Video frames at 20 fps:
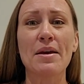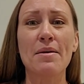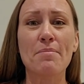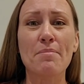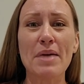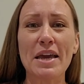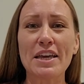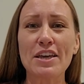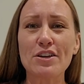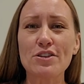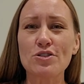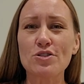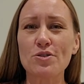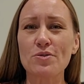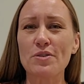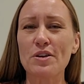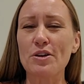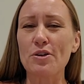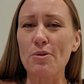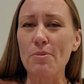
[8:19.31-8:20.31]
Making sure
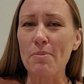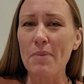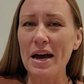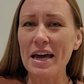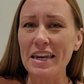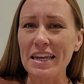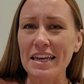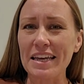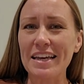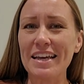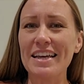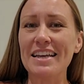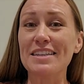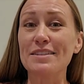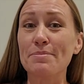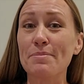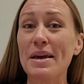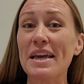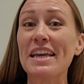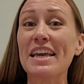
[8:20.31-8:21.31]
that your money is
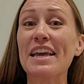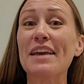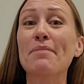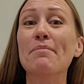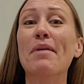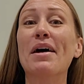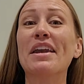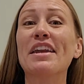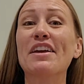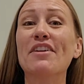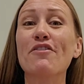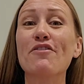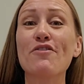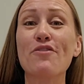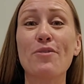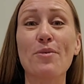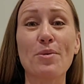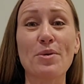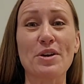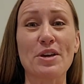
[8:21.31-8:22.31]
making money
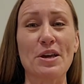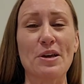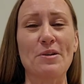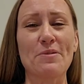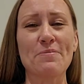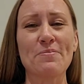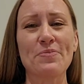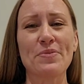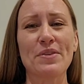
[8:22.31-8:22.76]
for you.